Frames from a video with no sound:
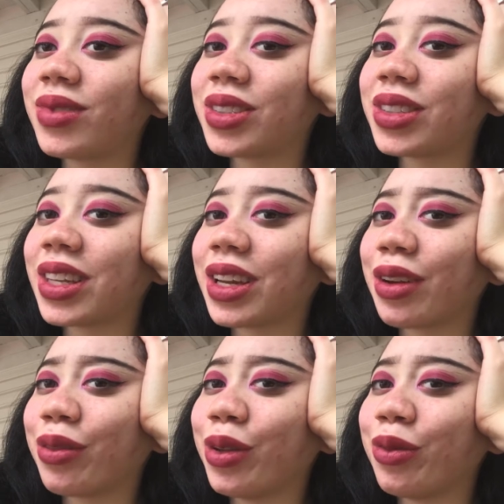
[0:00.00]
which was like
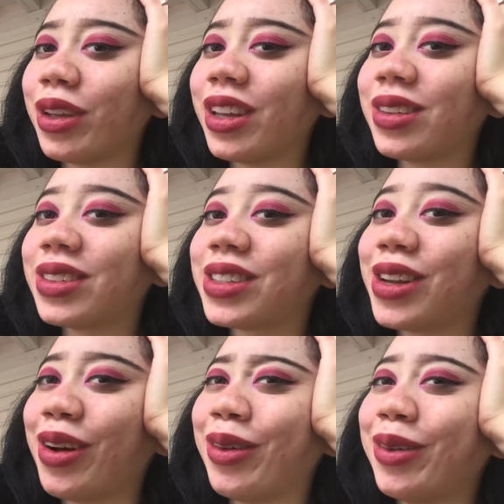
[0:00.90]
a few feet.
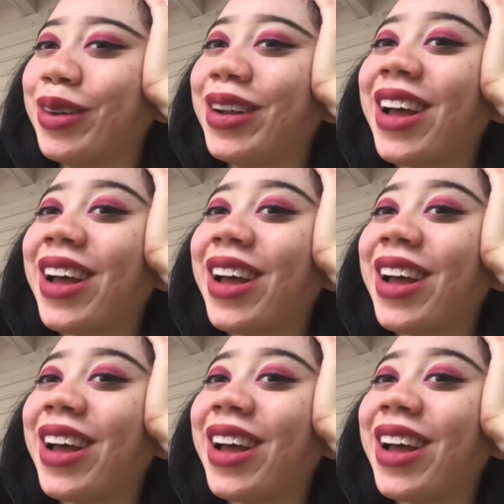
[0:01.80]
So,